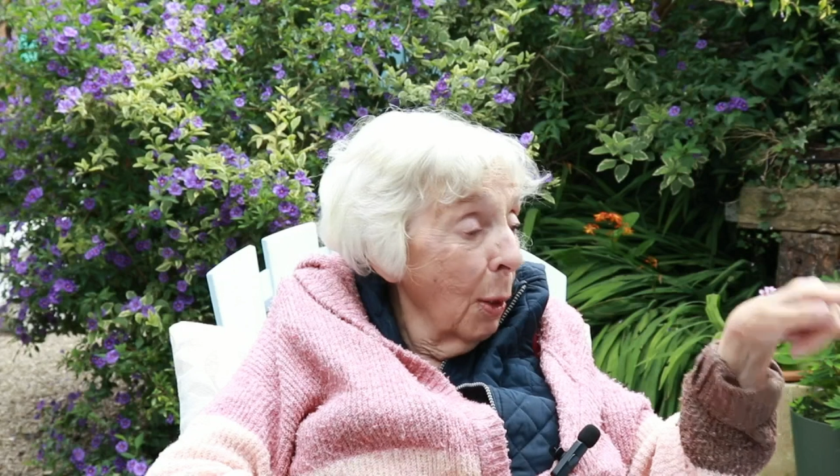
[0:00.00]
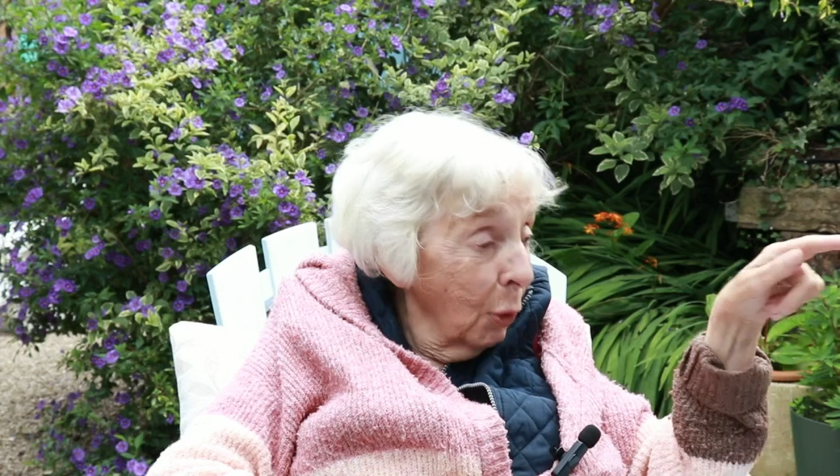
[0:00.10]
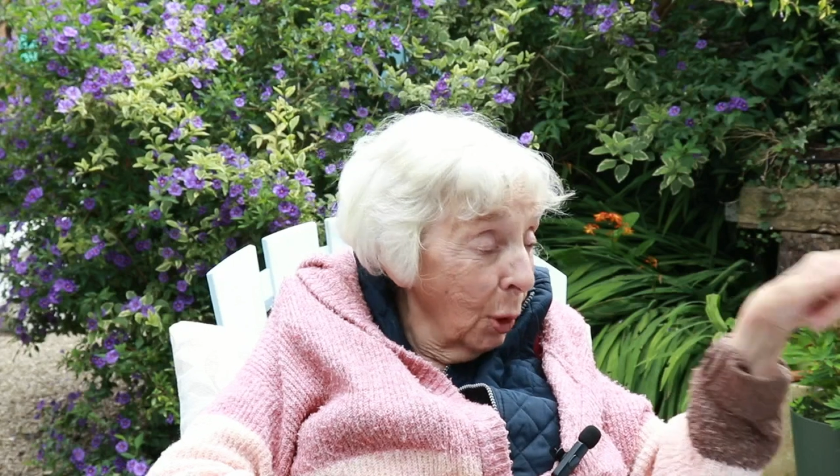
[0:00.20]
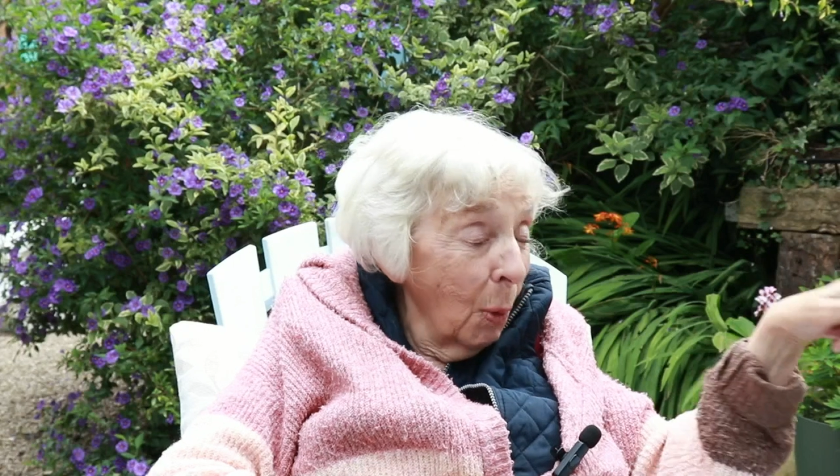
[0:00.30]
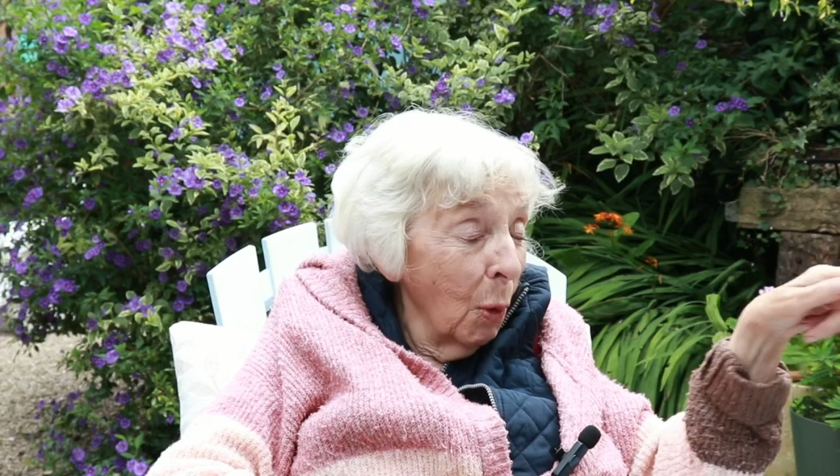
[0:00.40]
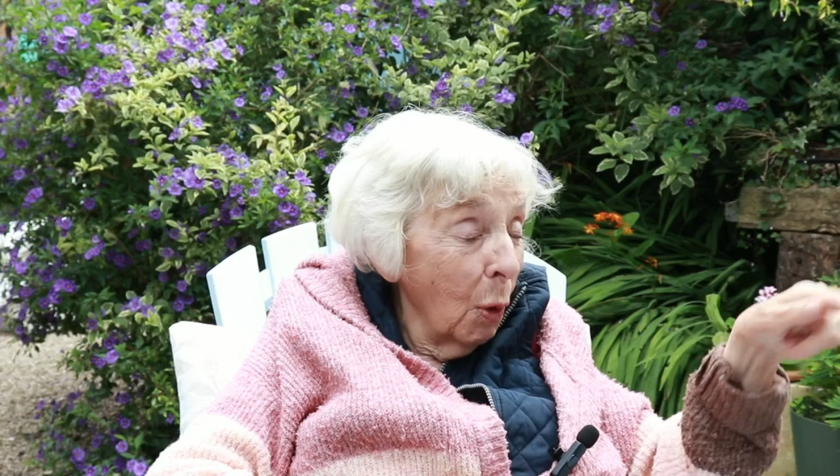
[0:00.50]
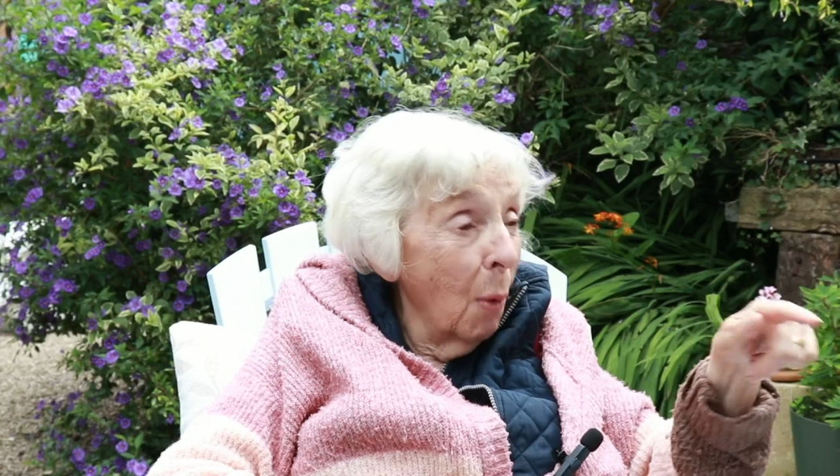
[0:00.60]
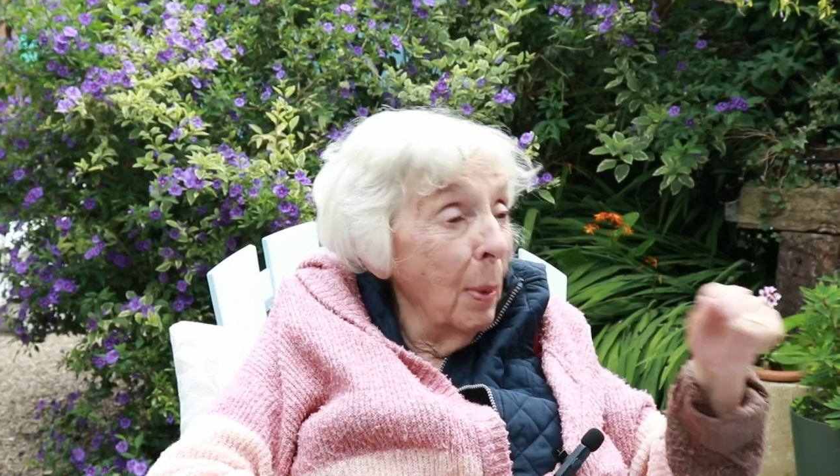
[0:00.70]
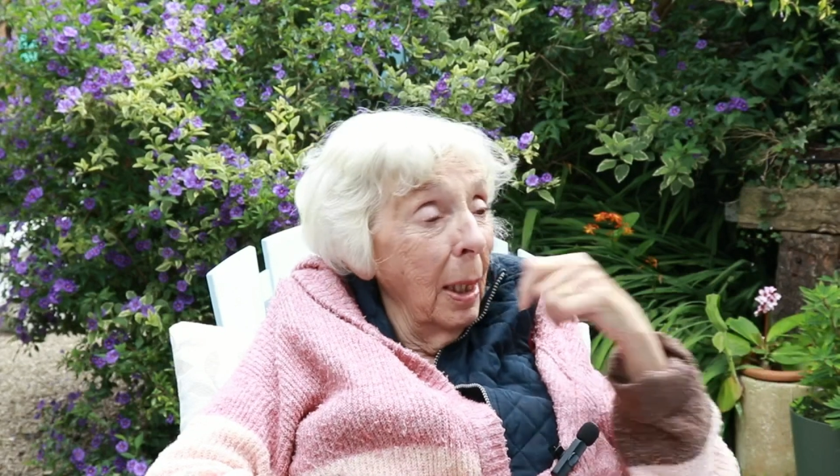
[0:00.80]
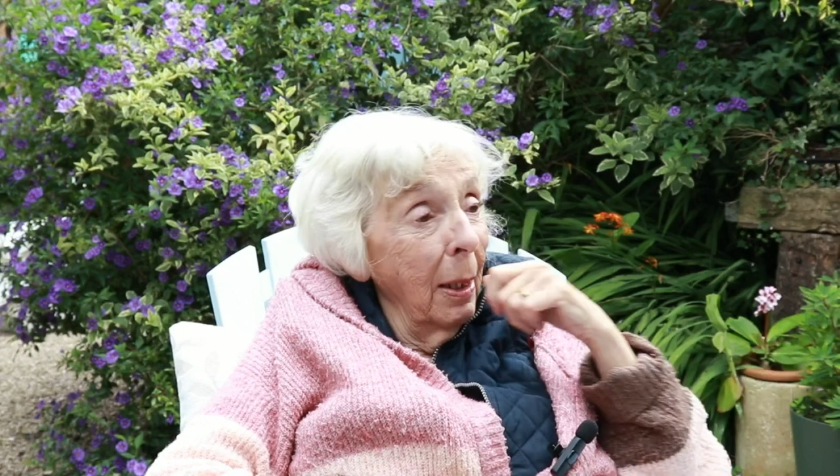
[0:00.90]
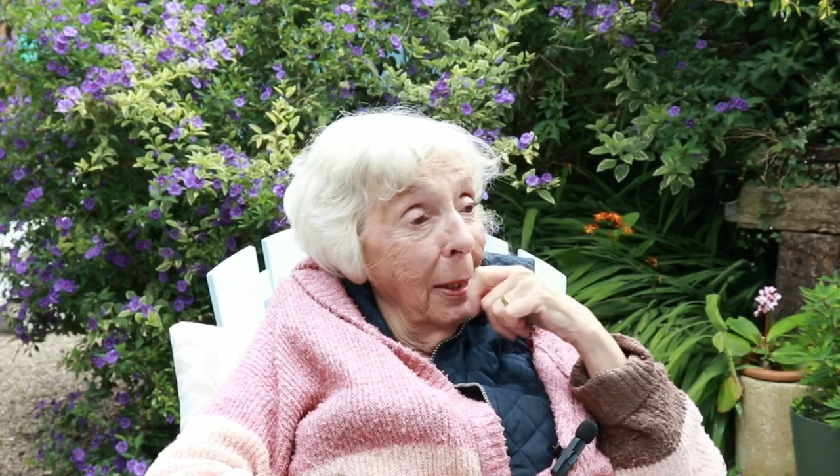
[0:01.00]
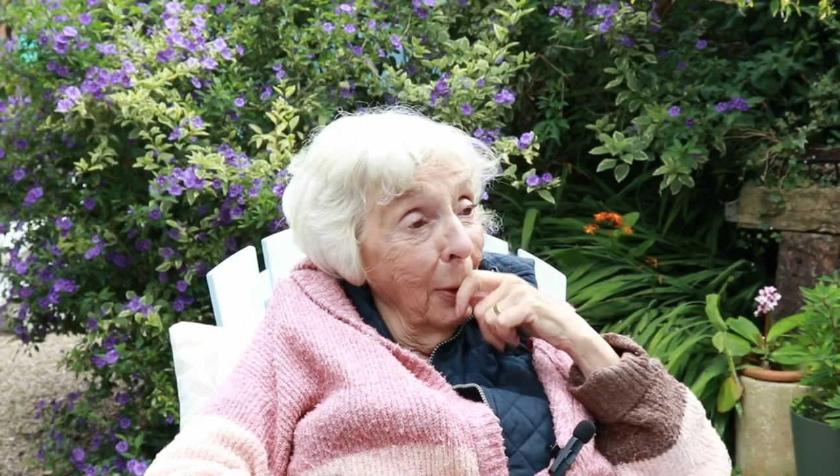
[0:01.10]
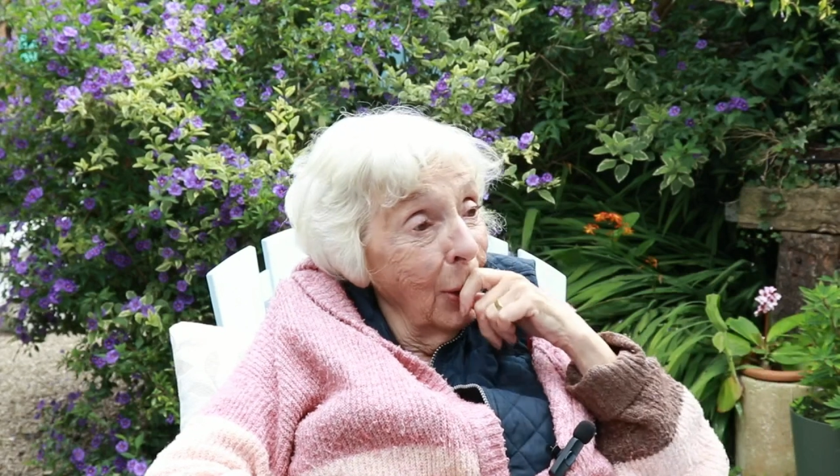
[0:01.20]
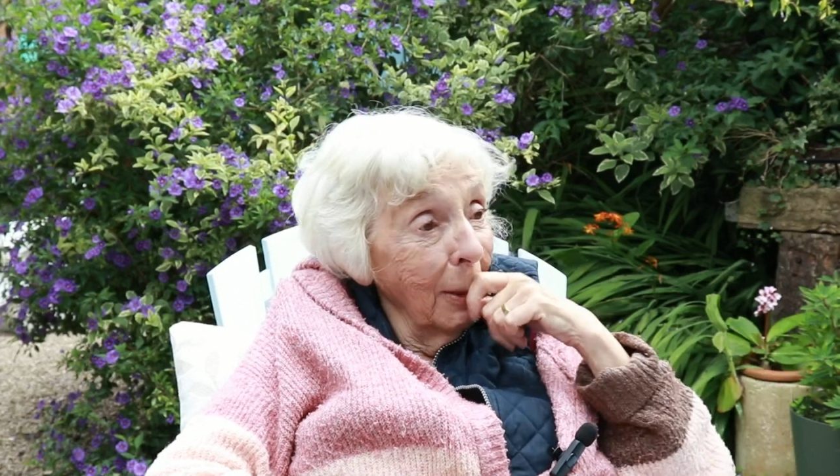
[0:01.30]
and she coming in it.